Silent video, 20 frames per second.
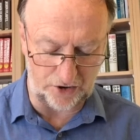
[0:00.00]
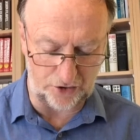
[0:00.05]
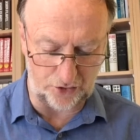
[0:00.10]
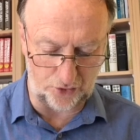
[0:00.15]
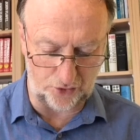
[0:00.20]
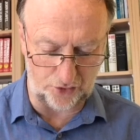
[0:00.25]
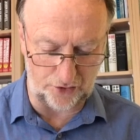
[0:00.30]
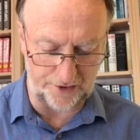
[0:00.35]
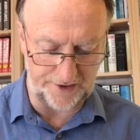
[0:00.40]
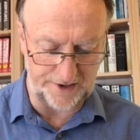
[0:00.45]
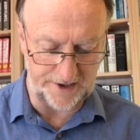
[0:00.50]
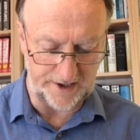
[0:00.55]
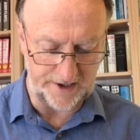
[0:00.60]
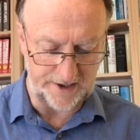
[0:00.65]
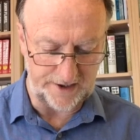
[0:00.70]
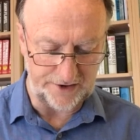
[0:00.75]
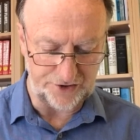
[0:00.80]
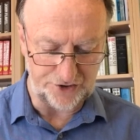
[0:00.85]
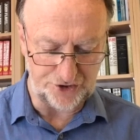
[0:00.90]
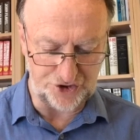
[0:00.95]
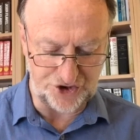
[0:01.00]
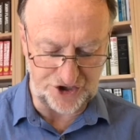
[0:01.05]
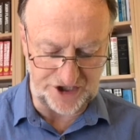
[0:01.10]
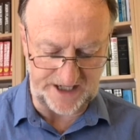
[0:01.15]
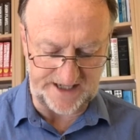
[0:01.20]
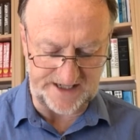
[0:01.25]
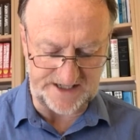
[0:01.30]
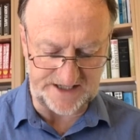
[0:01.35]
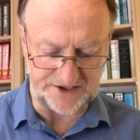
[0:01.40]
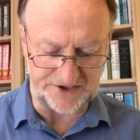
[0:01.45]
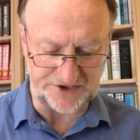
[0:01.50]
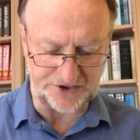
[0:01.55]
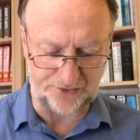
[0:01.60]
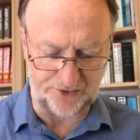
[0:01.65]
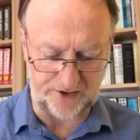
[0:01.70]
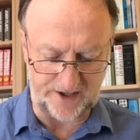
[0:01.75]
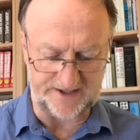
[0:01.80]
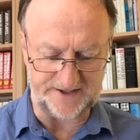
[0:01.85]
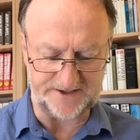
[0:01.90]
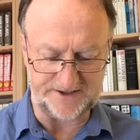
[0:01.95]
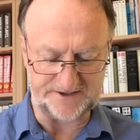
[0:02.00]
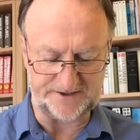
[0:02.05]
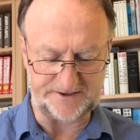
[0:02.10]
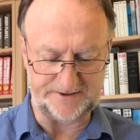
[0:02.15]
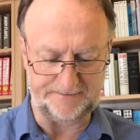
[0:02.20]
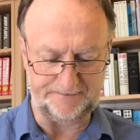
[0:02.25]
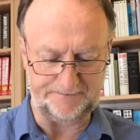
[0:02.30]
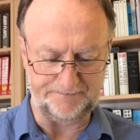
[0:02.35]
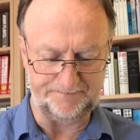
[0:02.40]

Lord Jesus Christ.